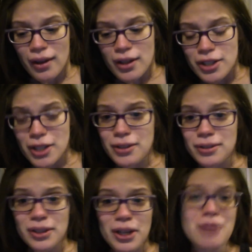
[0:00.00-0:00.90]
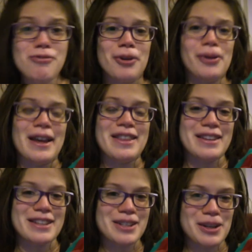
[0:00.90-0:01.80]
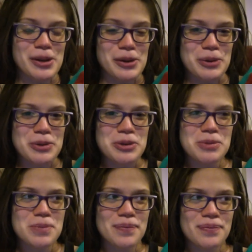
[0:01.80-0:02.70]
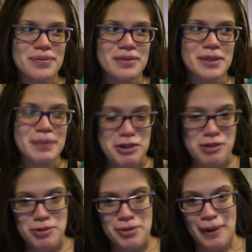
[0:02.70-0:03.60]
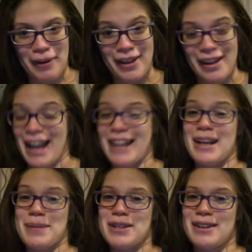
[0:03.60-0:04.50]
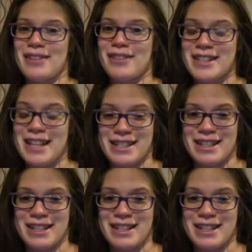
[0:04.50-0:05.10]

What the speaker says: So overall, I think this concludes my trip to America. I had an absolutely fantastic